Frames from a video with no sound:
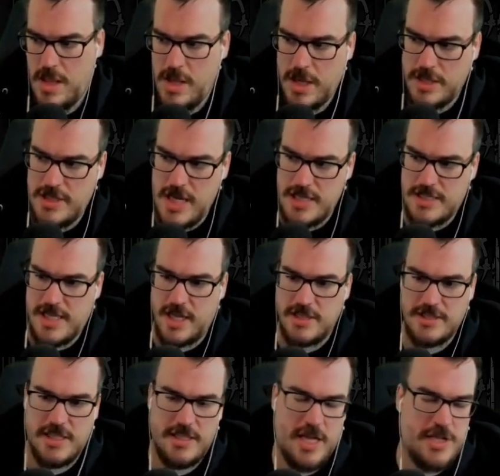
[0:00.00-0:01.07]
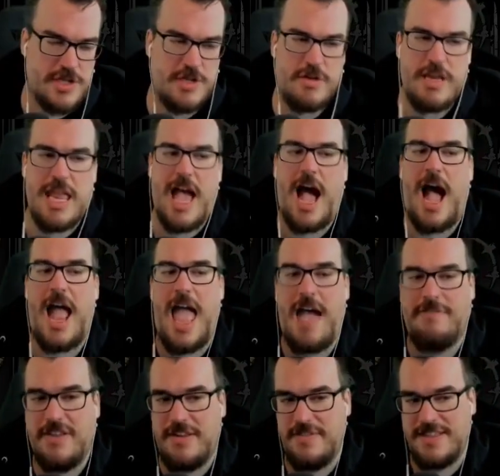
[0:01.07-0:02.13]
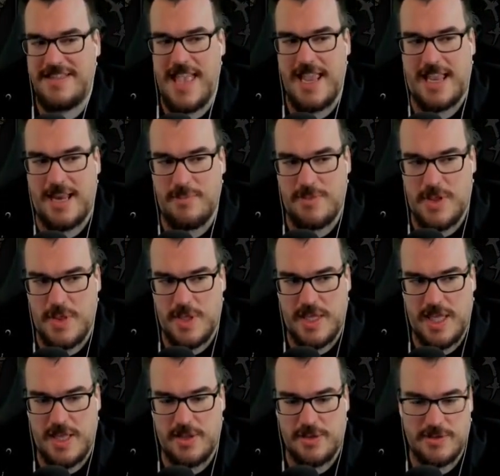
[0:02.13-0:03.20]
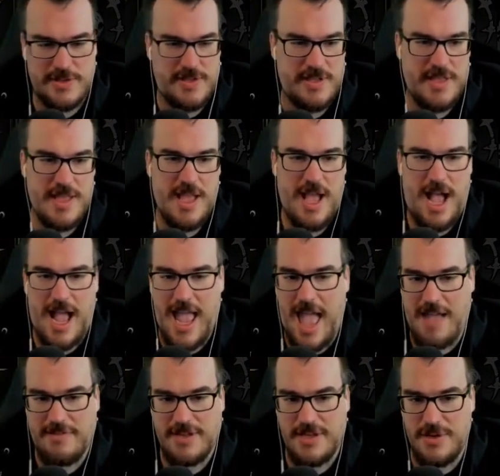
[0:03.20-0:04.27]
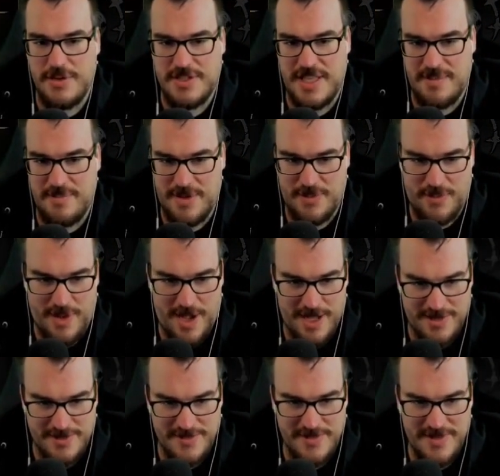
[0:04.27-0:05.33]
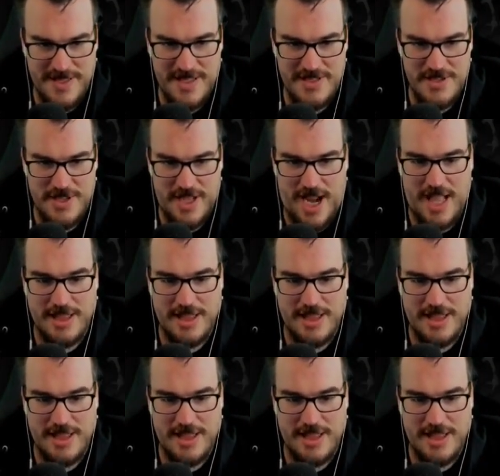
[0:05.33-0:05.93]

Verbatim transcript: You change skills in the dungeon? Yeah, I haven't even taken him to the guild. I haven't used him in a while. So, like, I